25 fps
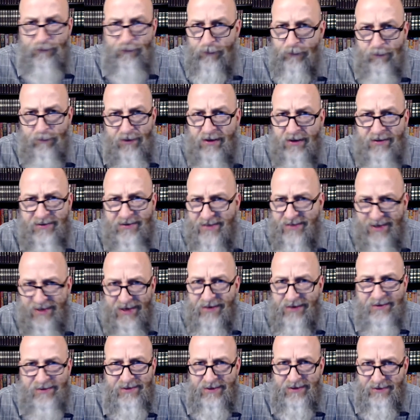this
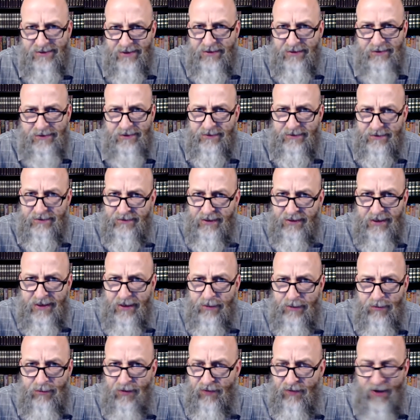text, it doesn't seem
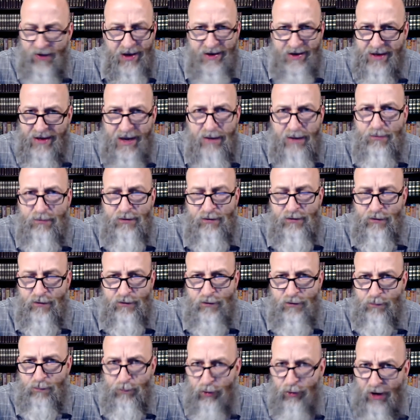that that came as a
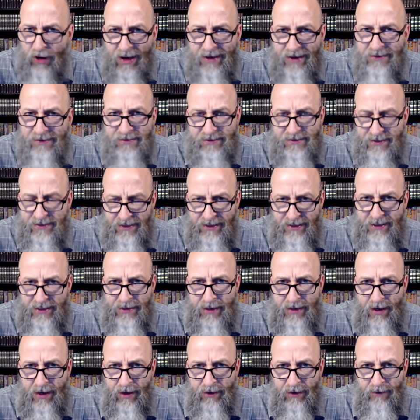surprise to
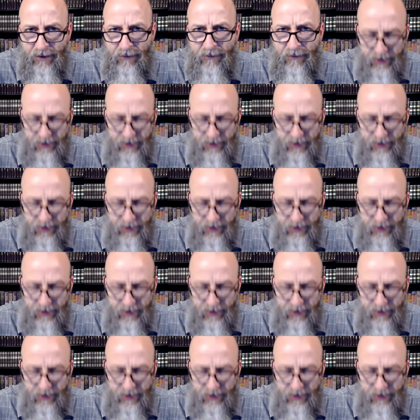Enoch.